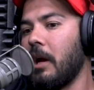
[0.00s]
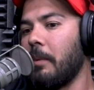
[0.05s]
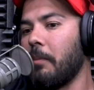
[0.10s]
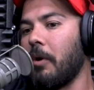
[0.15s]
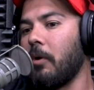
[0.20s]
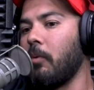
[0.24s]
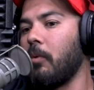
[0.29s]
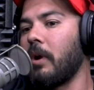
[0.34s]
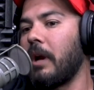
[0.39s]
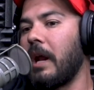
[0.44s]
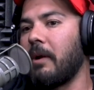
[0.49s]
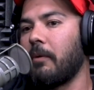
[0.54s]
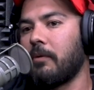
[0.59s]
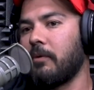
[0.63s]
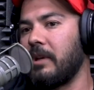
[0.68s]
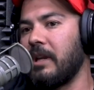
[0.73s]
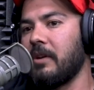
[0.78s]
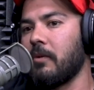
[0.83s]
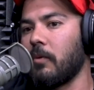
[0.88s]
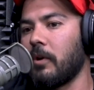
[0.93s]
But what I
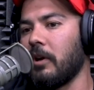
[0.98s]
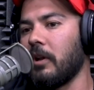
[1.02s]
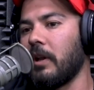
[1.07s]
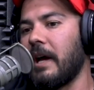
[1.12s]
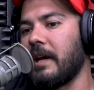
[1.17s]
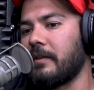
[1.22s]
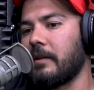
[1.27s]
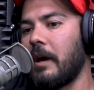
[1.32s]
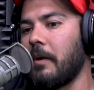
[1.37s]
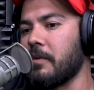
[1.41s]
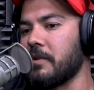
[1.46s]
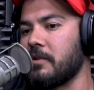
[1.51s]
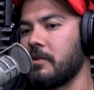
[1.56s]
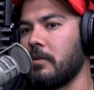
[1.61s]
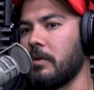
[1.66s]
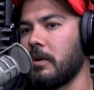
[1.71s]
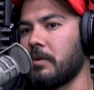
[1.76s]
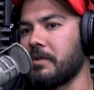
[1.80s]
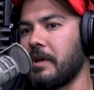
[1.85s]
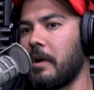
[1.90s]
didn't realize I was
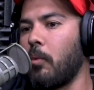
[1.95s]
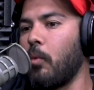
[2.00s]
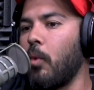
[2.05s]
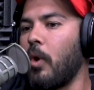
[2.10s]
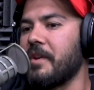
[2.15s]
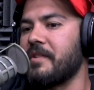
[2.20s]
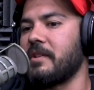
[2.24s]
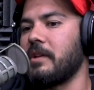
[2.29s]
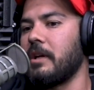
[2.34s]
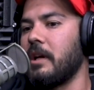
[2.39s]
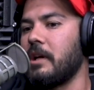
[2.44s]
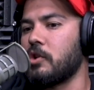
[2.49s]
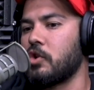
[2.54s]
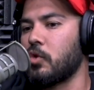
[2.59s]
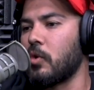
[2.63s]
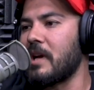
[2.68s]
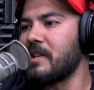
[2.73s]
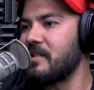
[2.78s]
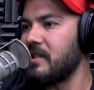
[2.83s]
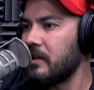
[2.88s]
doing was I wasn't
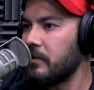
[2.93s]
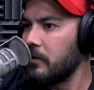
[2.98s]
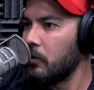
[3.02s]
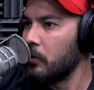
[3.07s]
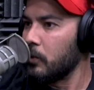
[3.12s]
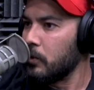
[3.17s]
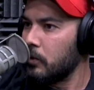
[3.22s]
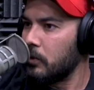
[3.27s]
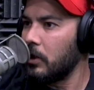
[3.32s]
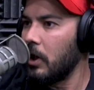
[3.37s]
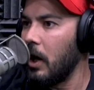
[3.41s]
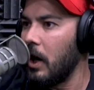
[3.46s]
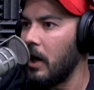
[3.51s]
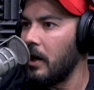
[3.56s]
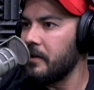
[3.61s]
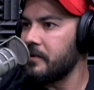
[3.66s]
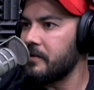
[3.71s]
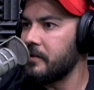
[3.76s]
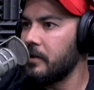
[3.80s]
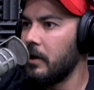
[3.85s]
addressing the root
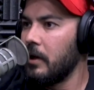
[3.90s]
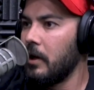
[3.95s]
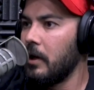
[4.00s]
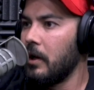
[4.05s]
cause.